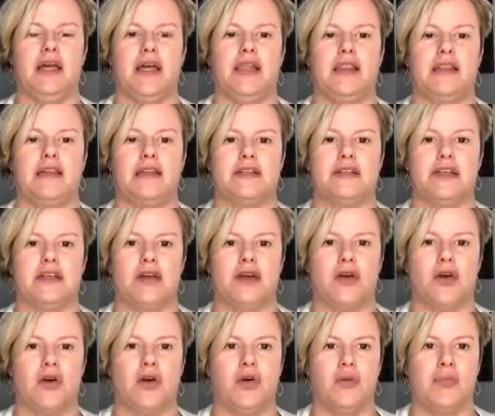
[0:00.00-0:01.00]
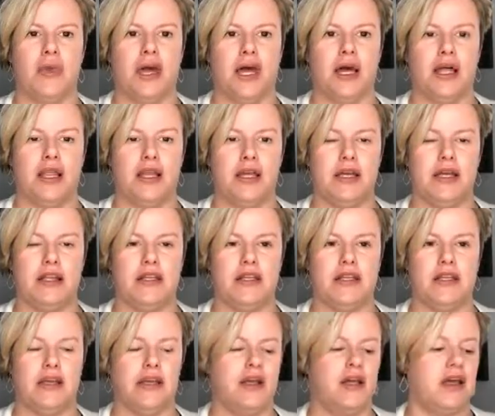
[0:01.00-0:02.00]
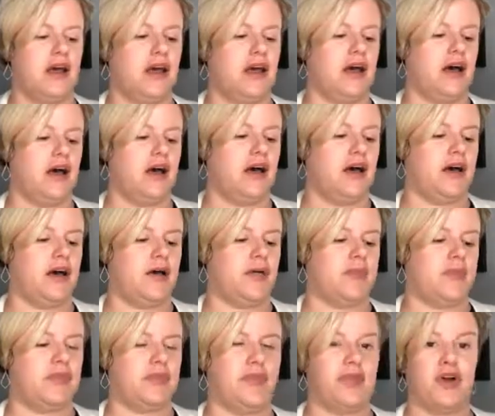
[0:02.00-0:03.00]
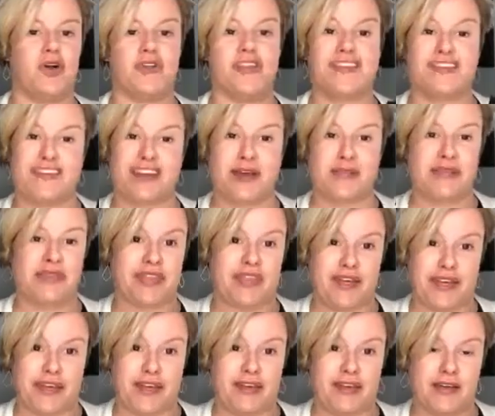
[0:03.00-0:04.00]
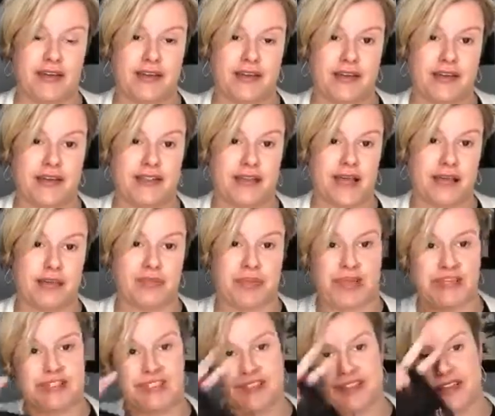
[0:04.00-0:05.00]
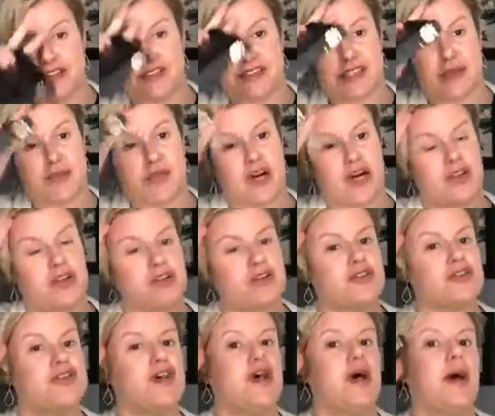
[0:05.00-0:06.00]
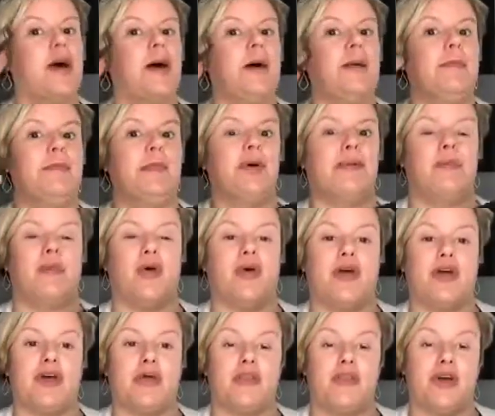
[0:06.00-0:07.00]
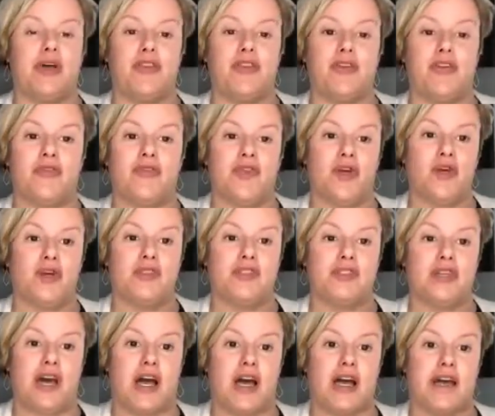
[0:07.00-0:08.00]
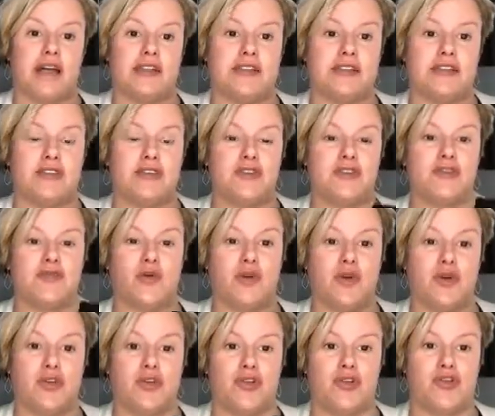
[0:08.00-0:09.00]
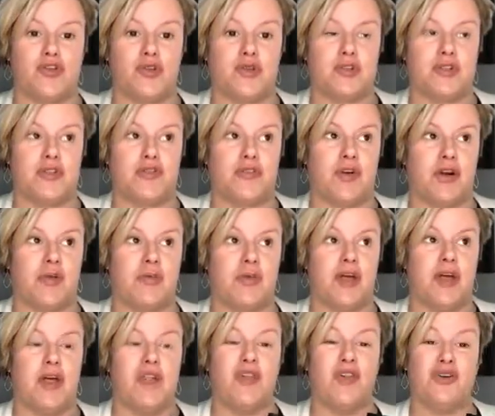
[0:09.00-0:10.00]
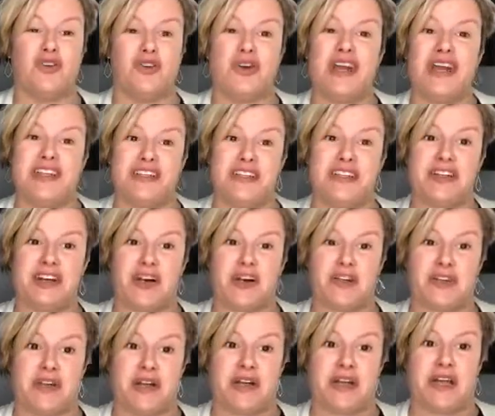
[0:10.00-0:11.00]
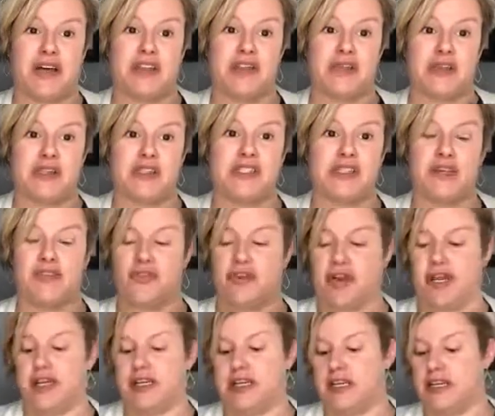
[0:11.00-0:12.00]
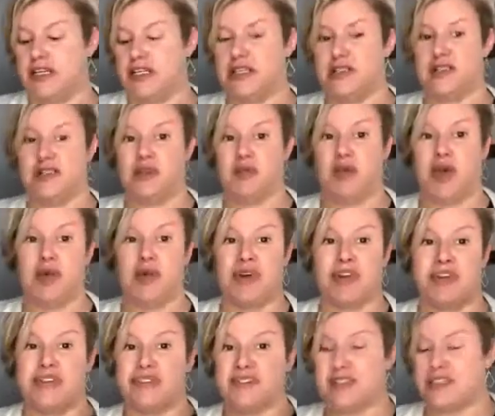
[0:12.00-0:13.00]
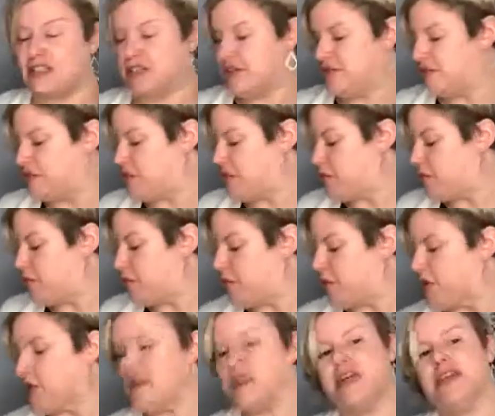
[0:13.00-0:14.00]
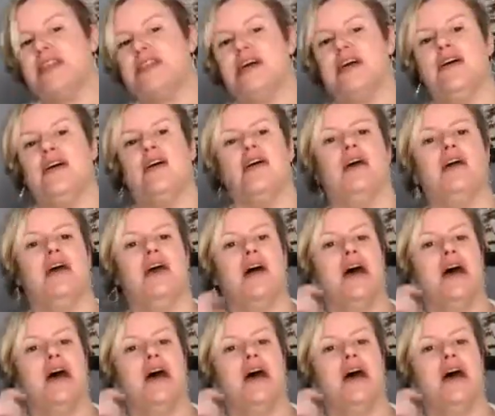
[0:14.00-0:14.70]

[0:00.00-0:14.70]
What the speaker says: and the tarot palette, they're the same thing. It's basically the same colors, but either of those kinds, there's 4 to choose from. Those are $18 right now. They're on sale for $18. So you may want to steal it for the Memorial Day sale